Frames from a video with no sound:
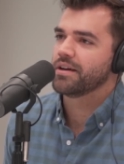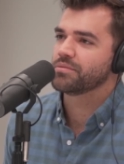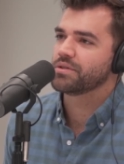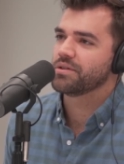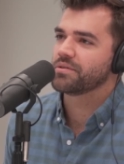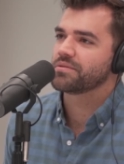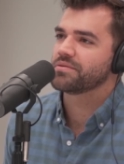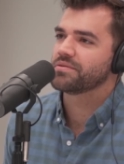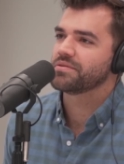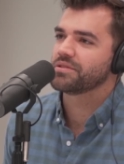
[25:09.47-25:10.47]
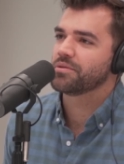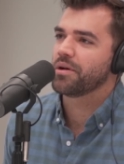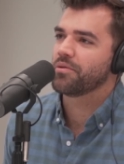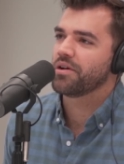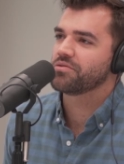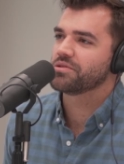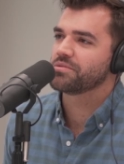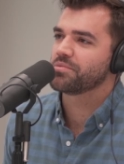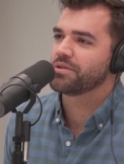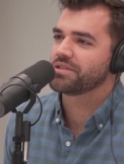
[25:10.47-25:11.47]
So my wife was
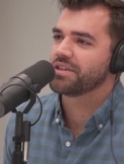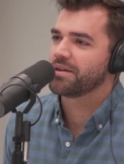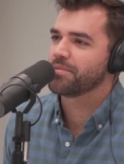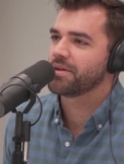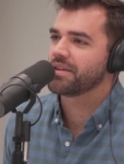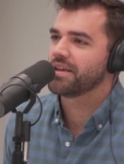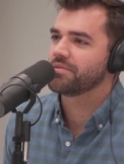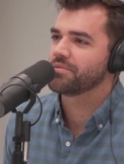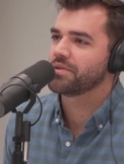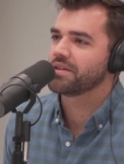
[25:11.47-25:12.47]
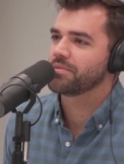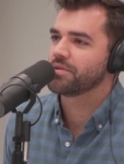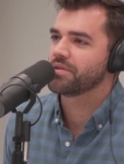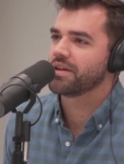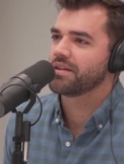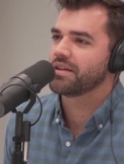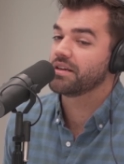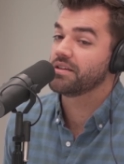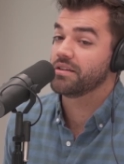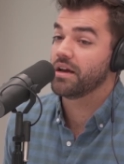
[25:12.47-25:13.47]
pretty excited about that, and we ended up doing that.
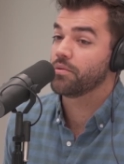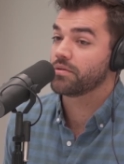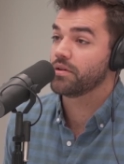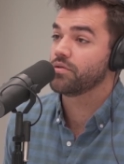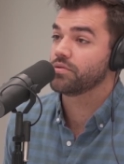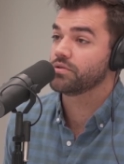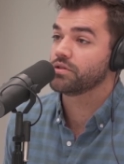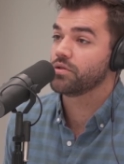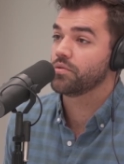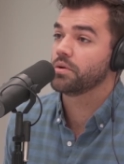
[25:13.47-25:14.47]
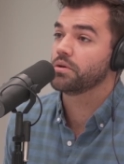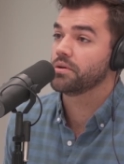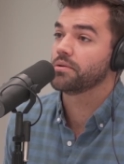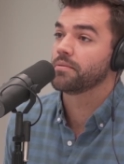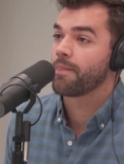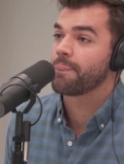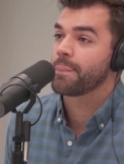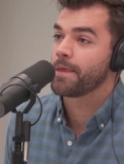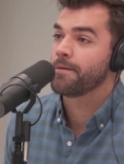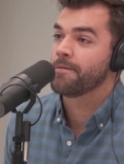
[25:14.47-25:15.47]
I worked there for just over a year
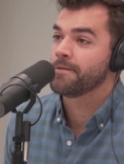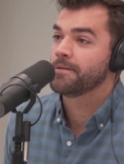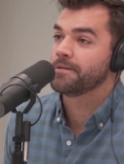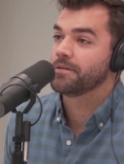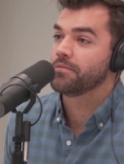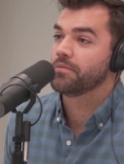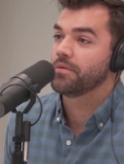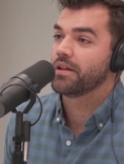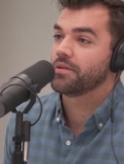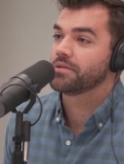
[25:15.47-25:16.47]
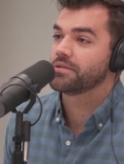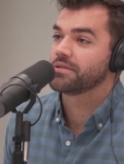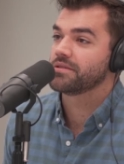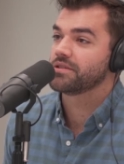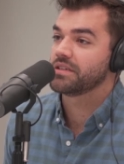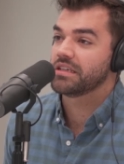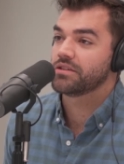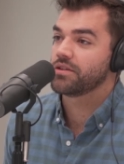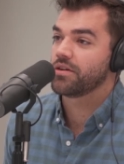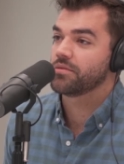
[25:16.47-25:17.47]
while I was getting
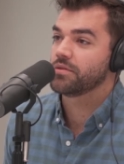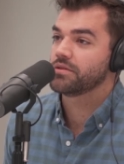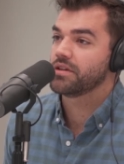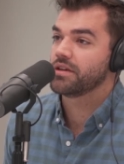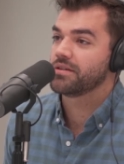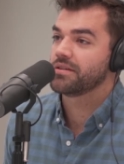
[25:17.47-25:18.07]
started in real estate.